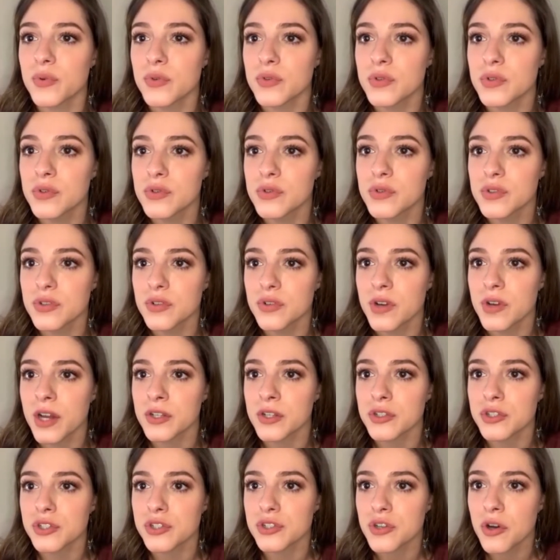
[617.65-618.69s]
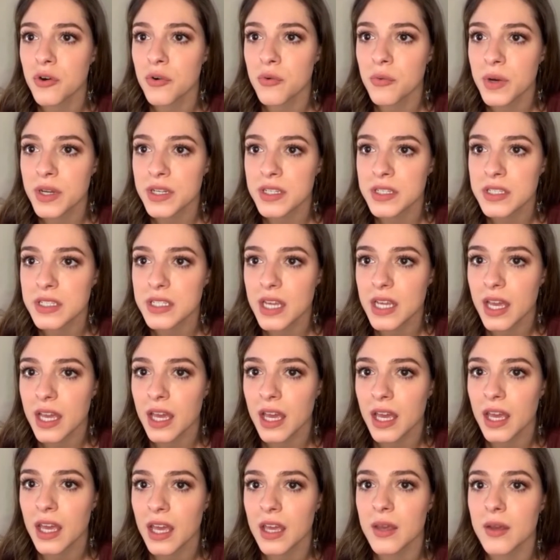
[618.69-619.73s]
producer on a show one
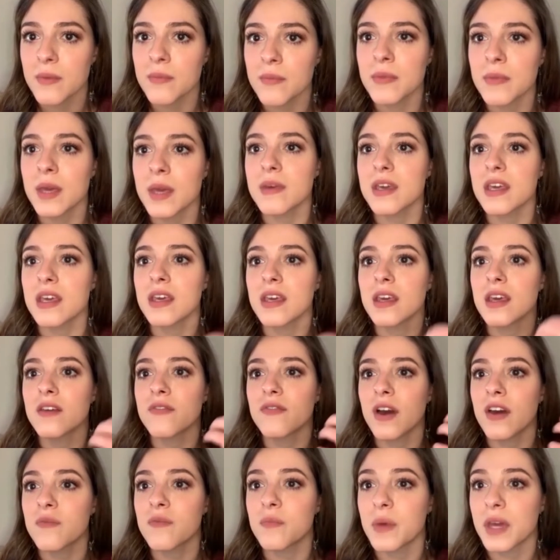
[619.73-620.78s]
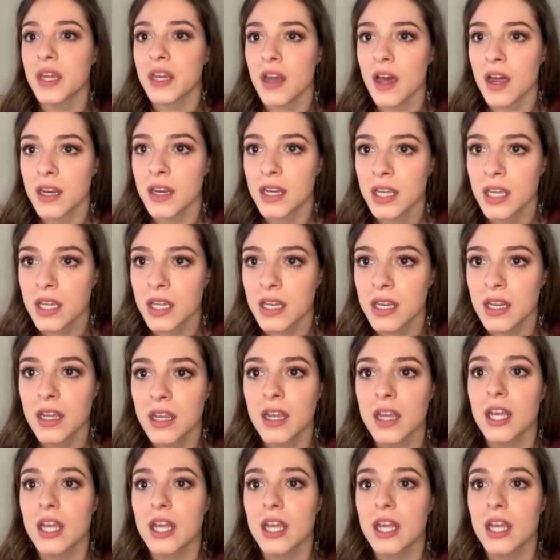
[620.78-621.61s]
day. Maybe if I've been on it,